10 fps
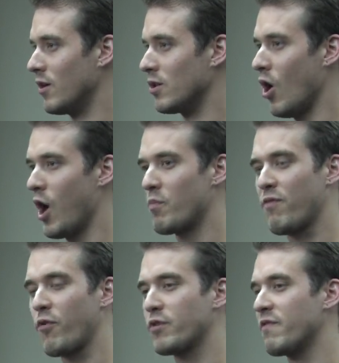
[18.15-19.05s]
long
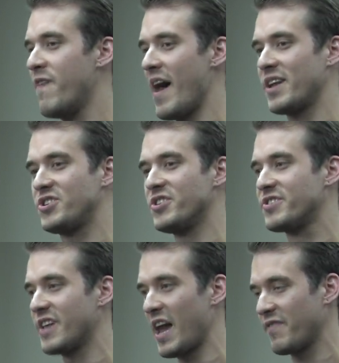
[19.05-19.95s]
before you vanished
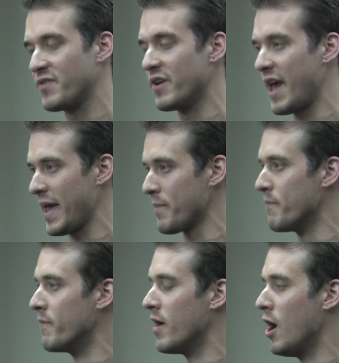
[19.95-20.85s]
inside of your
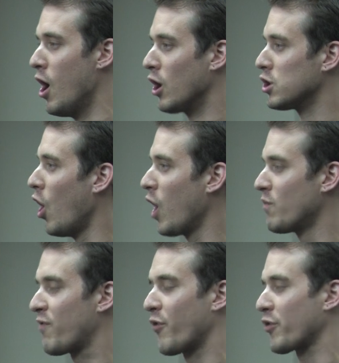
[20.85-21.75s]
name,
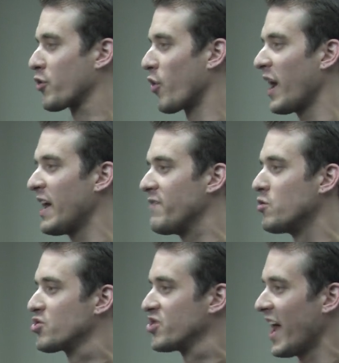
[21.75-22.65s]
long before the grave you
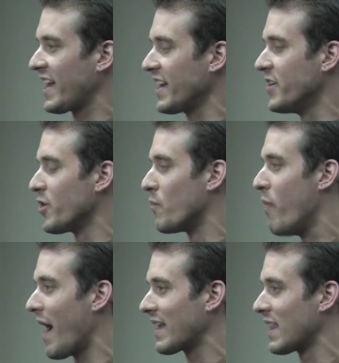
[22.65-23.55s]
sank into your
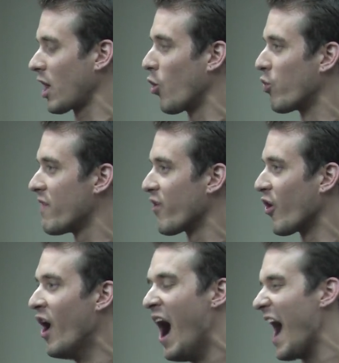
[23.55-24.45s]
body like a
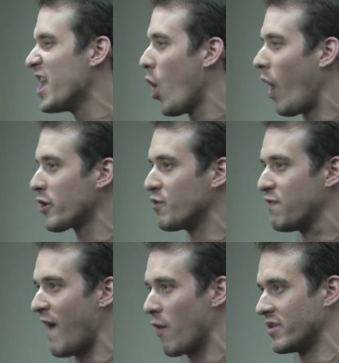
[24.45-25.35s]
river. I know how you
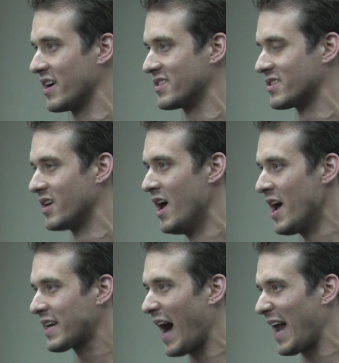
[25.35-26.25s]
found us.
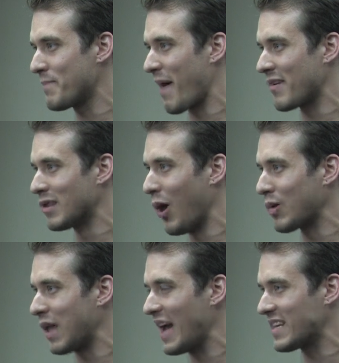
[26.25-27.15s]
Guided by the low
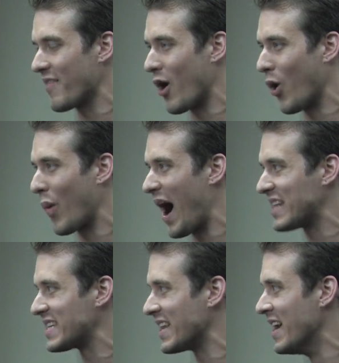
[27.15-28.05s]
light on the
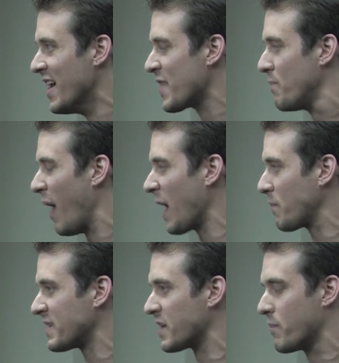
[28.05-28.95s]
horizon, the
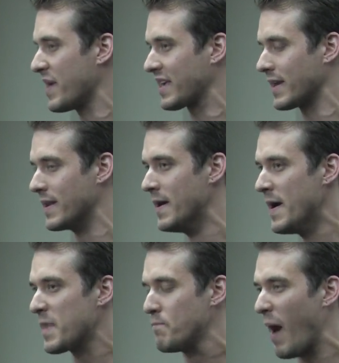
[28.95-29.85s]
pipe is a beacon.
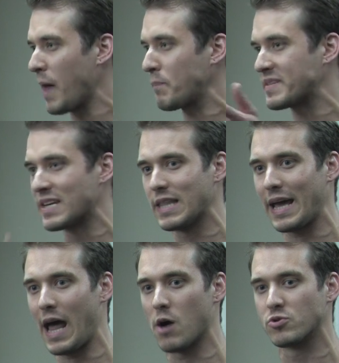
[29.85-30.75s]
The pipe is a
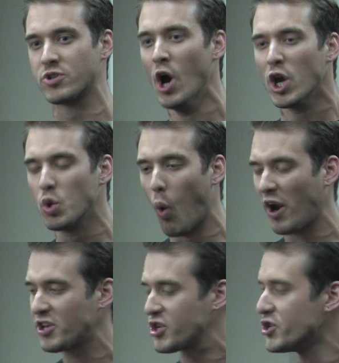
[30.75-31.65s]
lighthouse. You
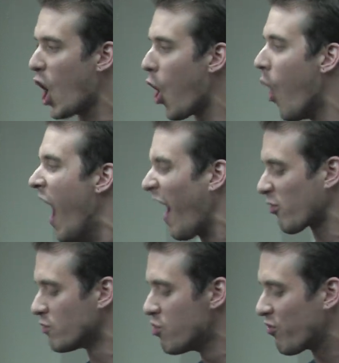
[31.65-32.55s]
wanted to know how
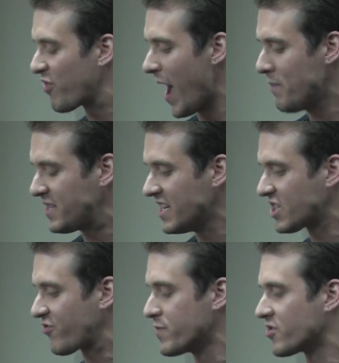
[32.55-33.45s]
to remove the
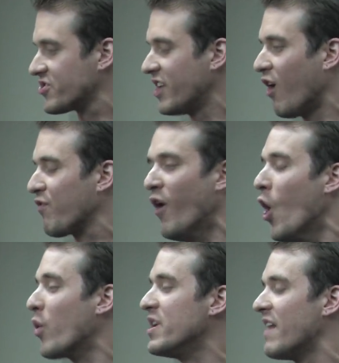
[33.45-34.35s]
emptiness from
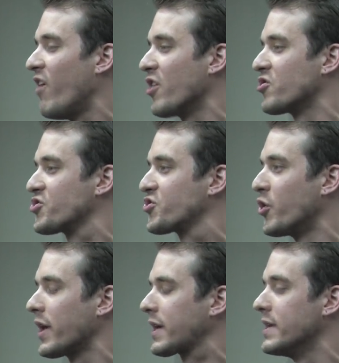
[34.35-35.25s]
yourself. We never
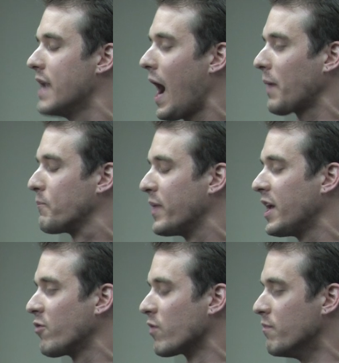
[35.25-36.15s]
understood it cannot
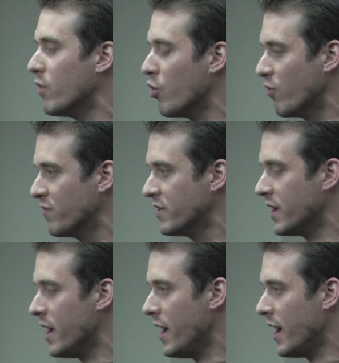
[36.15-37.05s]
be removed.
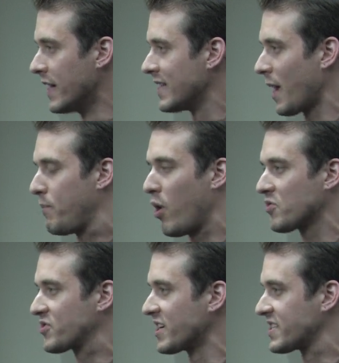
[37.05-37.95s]
It's not a
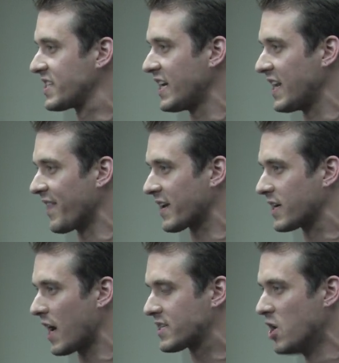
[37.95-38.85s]
pulsing seed in the
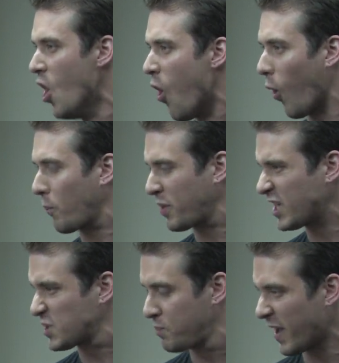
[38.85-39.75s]
gut or a
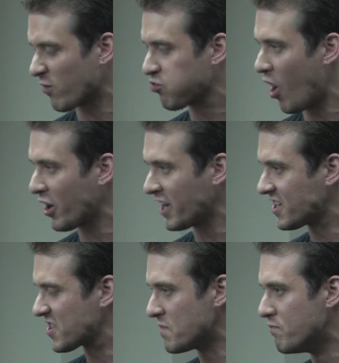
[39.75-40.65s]
peach pit run
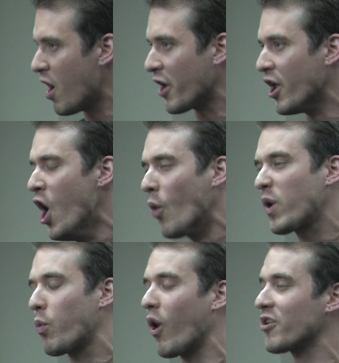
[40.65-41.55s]
into the mud.
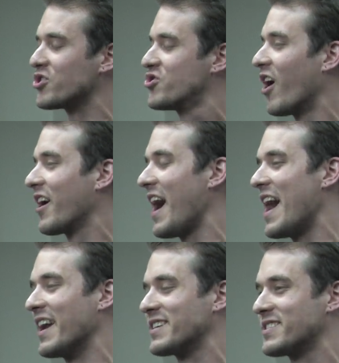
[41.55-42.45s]
We weren't drug
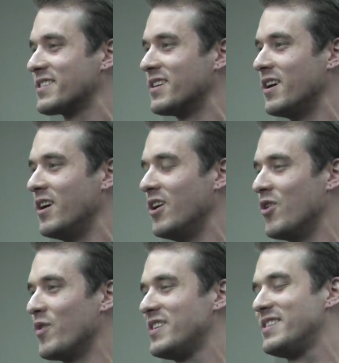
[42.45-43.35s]
addicts.
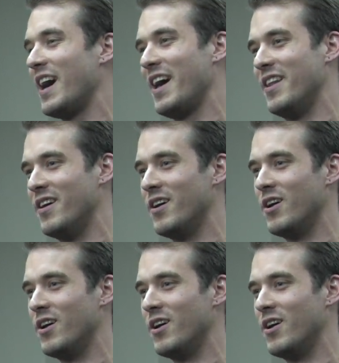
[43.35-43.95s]
We said